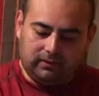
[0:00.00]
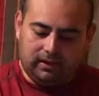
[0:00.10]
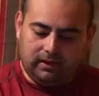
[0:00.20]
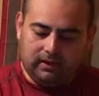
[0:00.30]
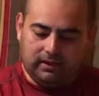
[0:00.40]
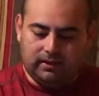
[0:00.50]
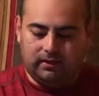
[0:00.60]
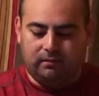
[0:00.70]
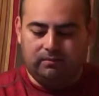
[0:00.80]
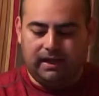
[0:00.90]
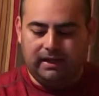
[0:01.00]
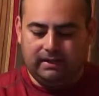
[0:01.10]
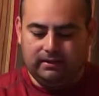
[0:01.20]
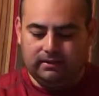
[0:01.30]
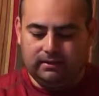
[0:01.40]
thing and then the
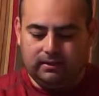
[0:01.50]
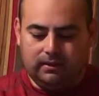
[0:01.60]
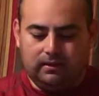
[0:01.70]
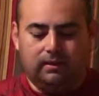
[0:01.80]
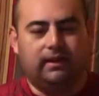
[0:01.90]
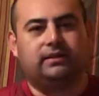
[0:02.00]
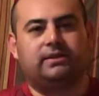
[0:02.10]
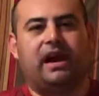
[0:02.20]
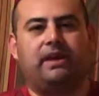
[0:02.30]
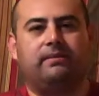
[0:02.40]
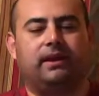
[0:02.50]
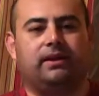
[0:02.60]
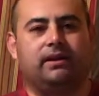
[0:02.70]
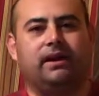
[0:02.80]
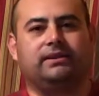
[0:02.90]
blades, in time it
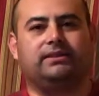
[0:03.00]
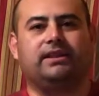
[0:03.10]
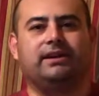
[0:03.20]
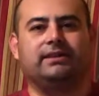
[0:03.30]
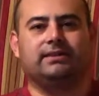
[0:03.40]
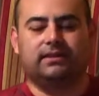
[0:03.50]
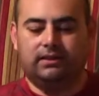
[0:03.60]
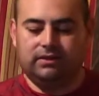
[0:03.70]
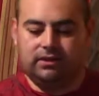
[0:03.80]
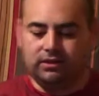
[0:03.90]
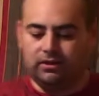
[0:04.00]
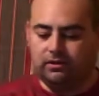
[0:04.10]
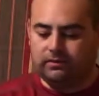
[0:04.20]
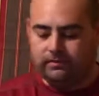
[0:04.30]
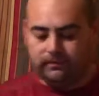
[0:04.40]
collects dust.
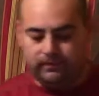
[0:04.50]
So